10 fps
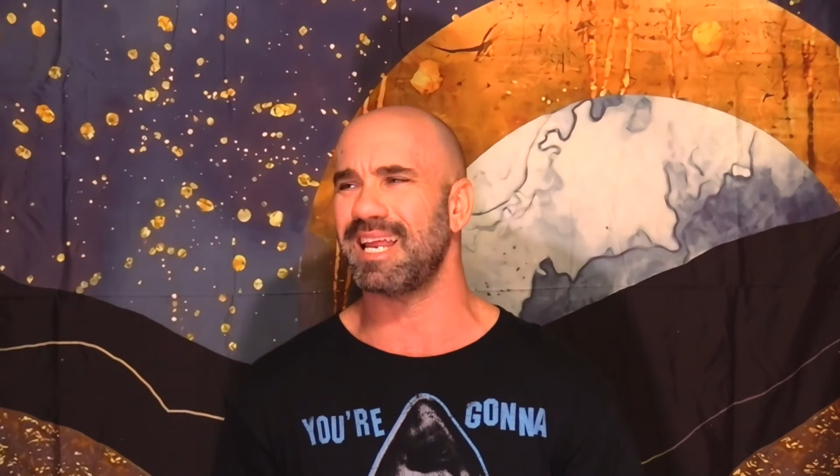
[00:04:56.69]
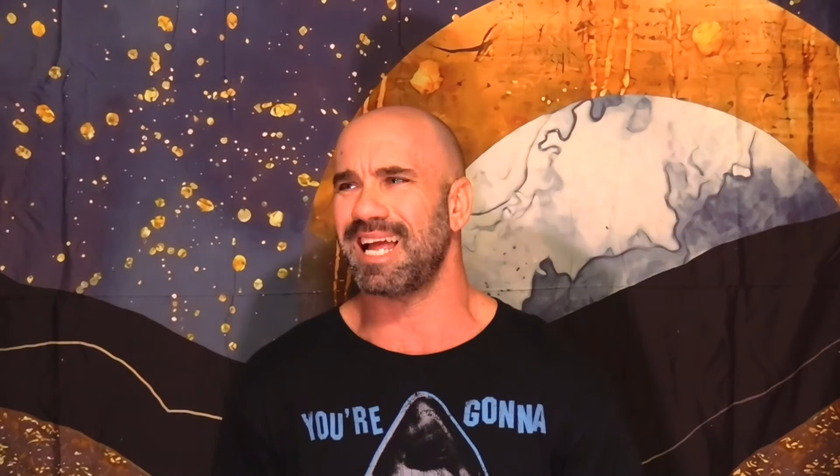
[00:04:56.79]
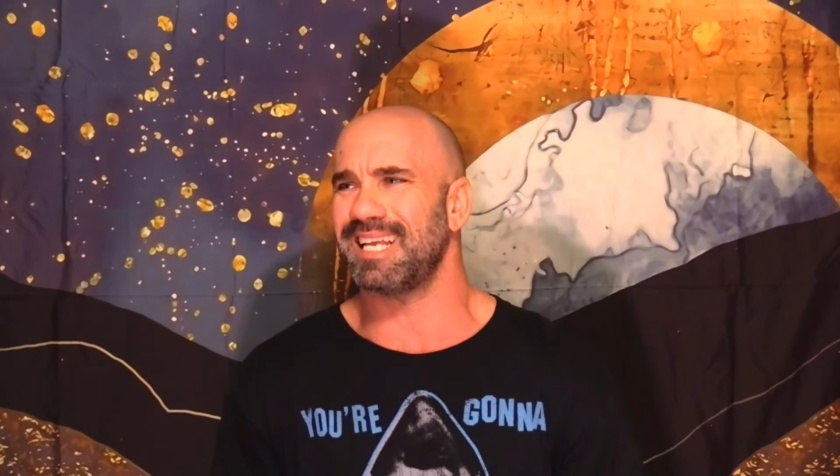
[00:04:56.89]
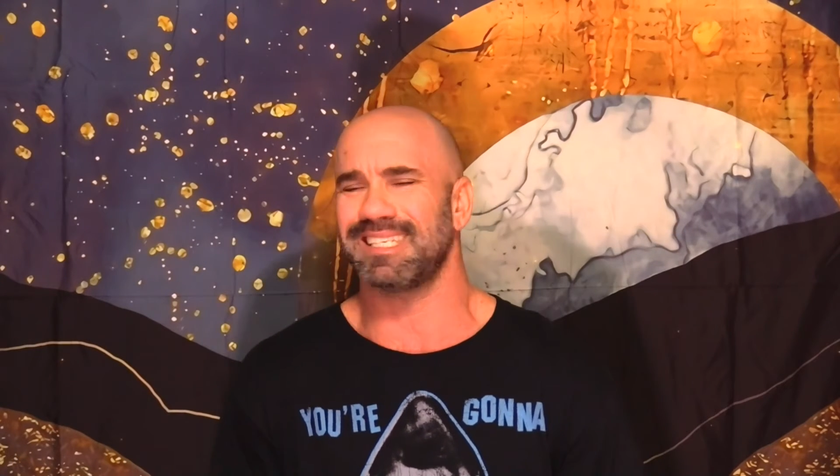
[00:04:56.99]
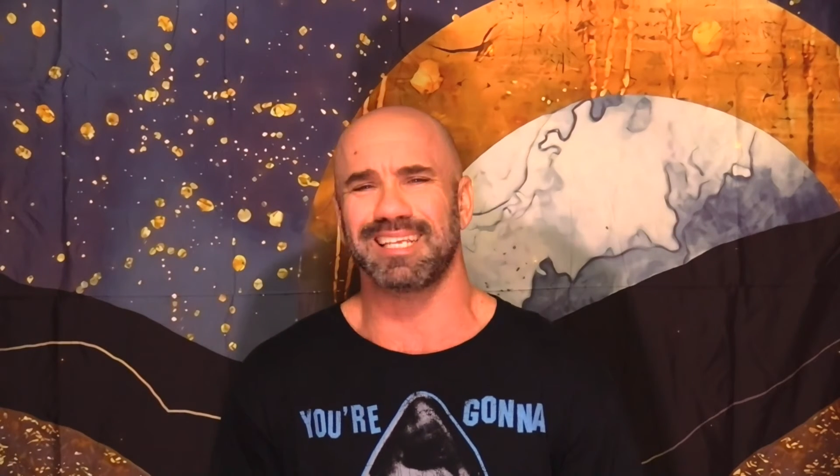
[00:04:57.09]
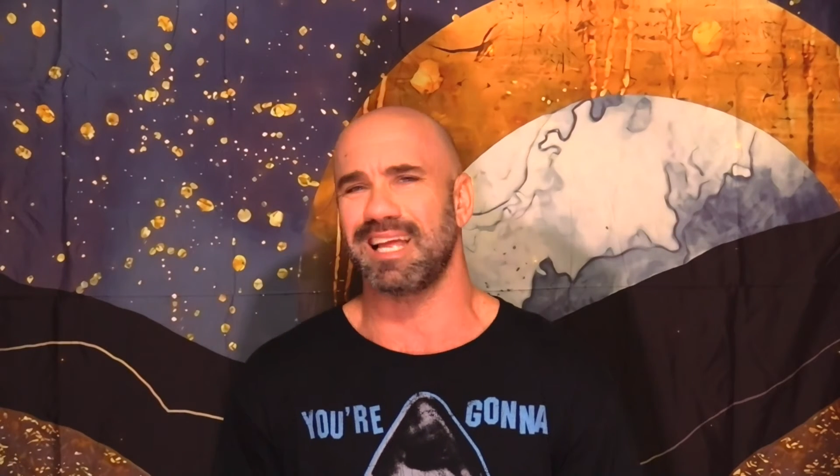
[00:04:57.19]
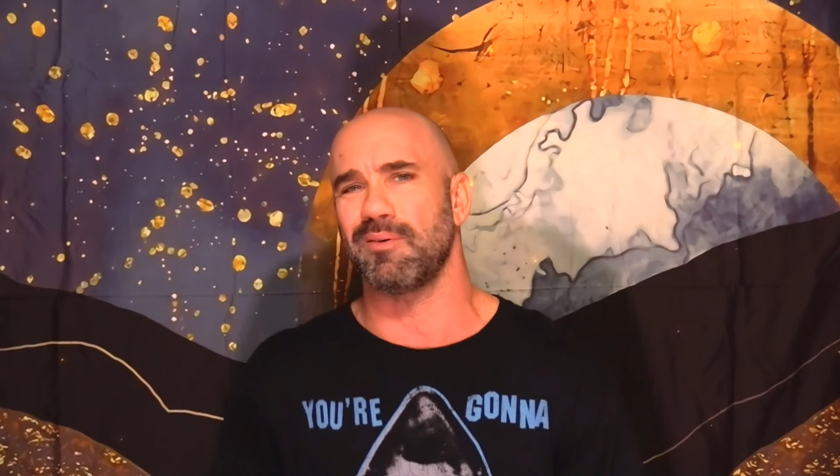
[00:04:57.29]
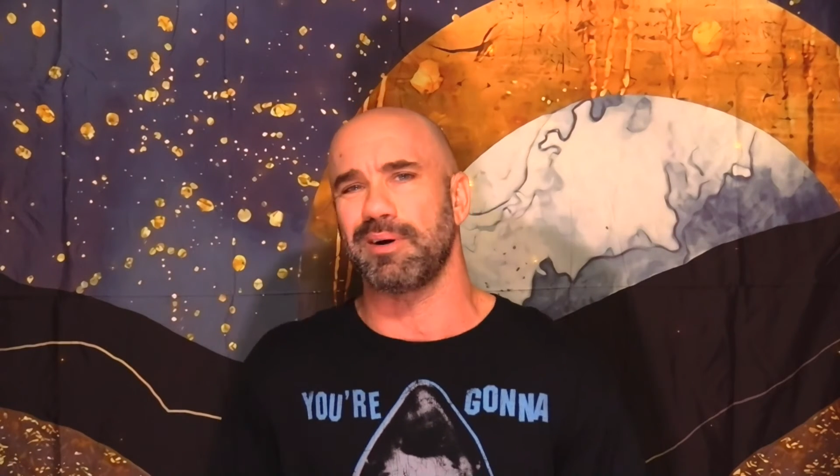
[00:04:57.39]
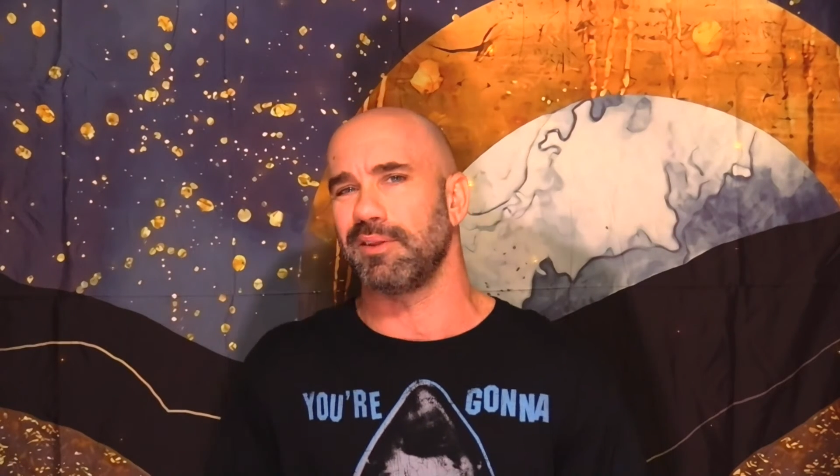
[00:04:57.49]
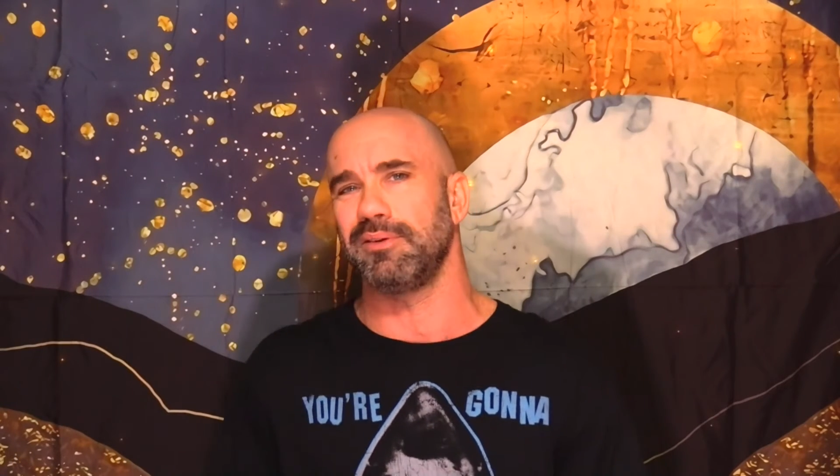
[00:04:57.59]
I
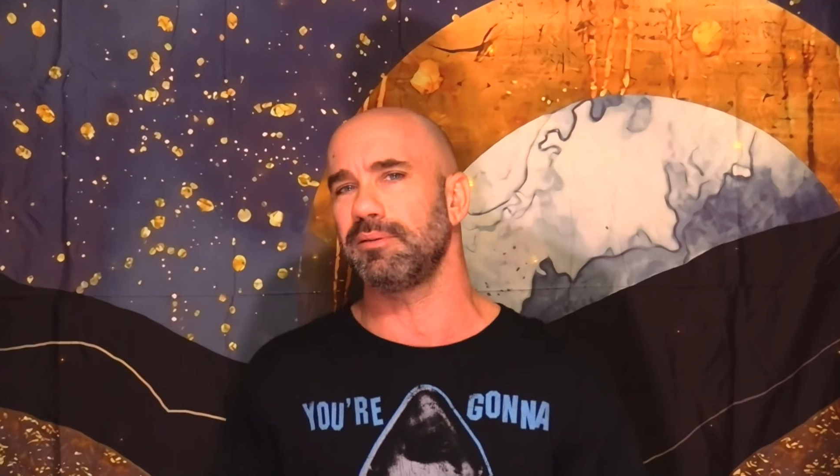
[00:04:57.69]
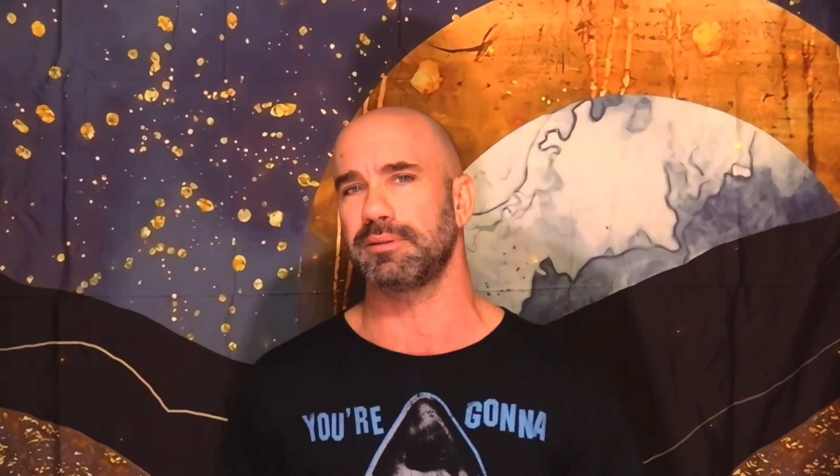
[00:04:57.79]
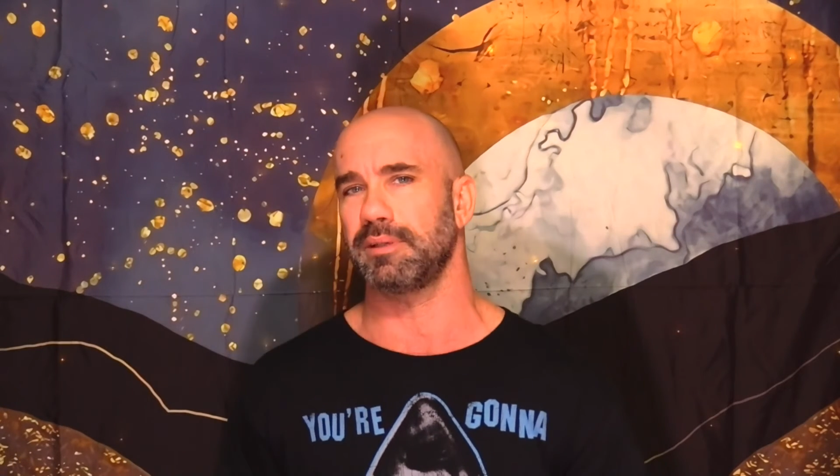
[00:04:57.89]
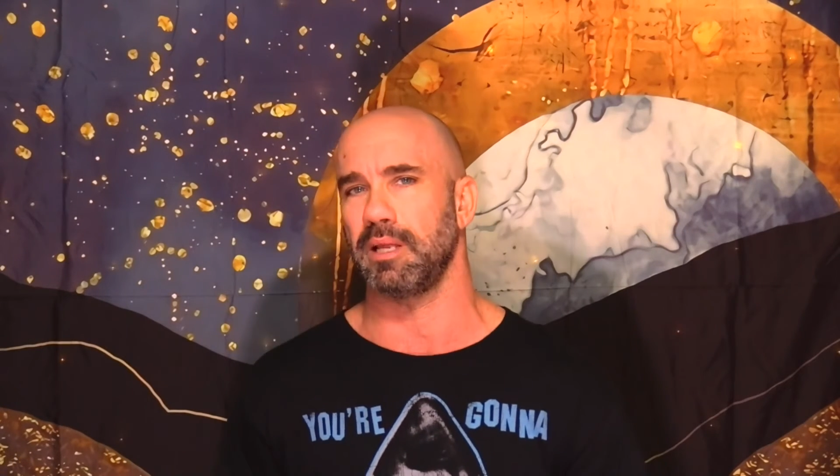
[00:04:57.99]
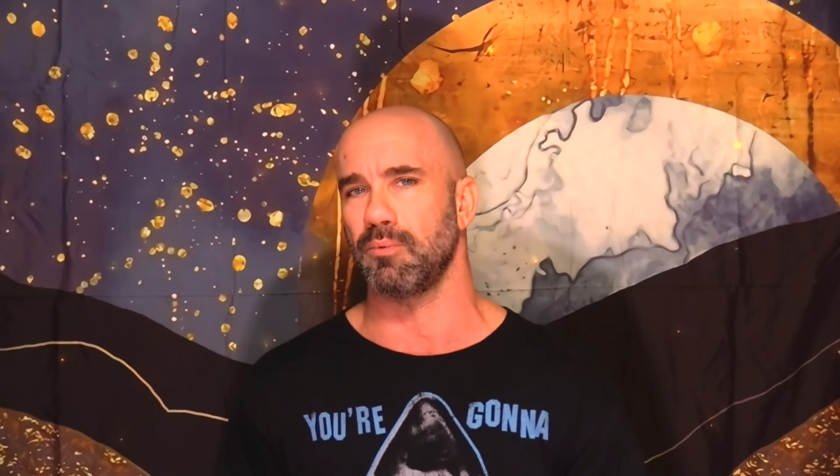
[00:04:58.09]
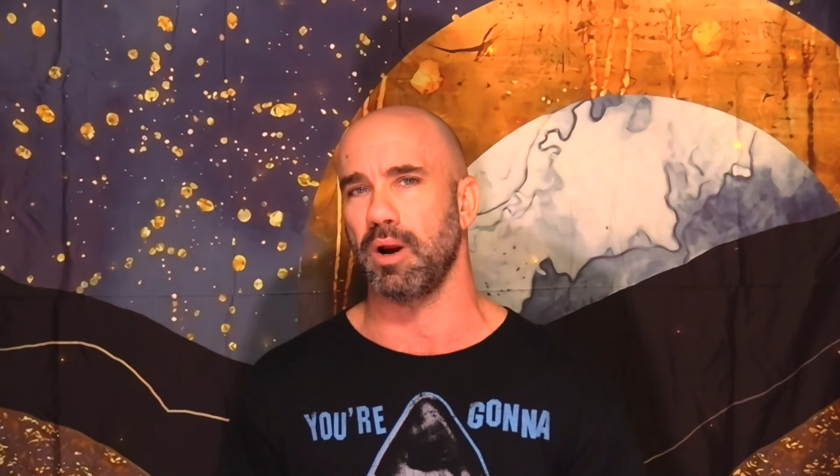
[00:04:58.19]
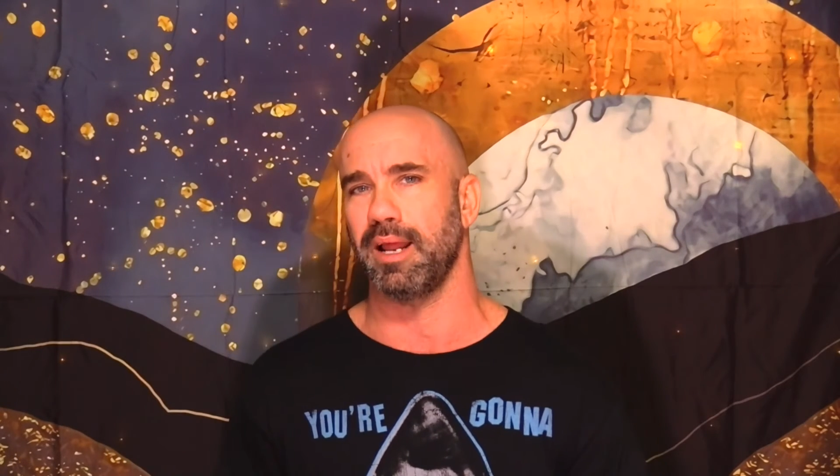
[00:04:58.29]
don't want to do this anymore.